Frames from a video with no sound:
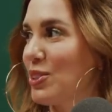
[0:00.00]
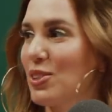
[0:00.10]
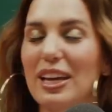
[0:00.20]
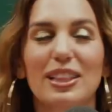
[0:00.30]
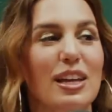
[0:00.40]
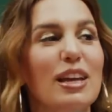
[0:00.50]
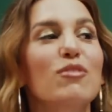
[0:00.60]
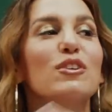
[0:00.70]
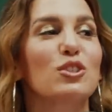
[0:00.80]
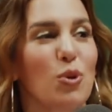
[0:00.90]
Yeah. It's like the
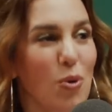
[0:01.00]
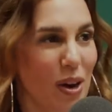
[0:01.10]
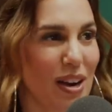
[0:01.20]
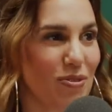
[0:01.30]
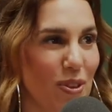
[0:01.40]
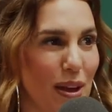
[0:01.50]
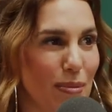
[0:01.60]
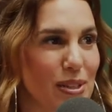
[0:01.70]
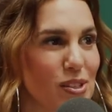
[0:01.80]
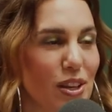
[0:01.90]
inventory for
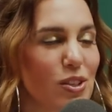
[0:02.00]
them is